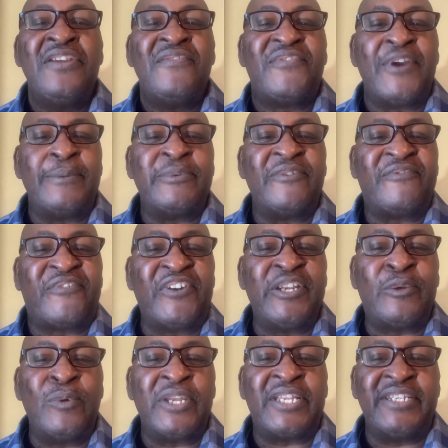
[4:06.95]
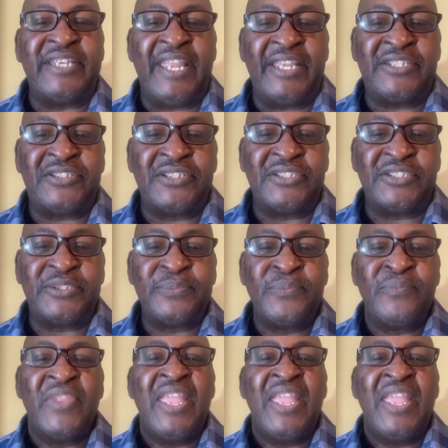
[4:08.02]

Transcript: from the frequent connections.